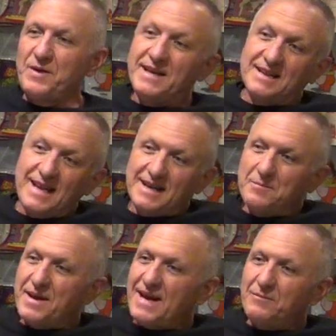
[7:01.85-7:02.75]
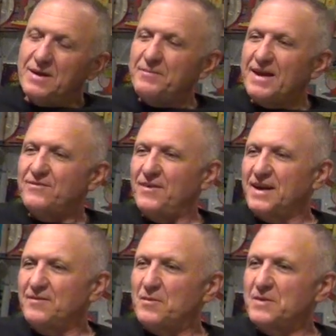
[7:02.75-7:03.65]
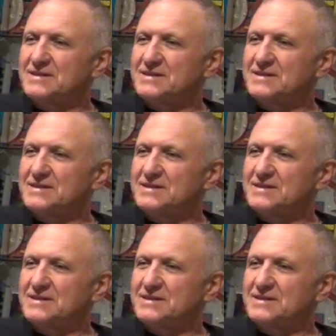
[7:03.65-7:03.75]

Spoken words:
If we didn't like a band, we'd make fun of them.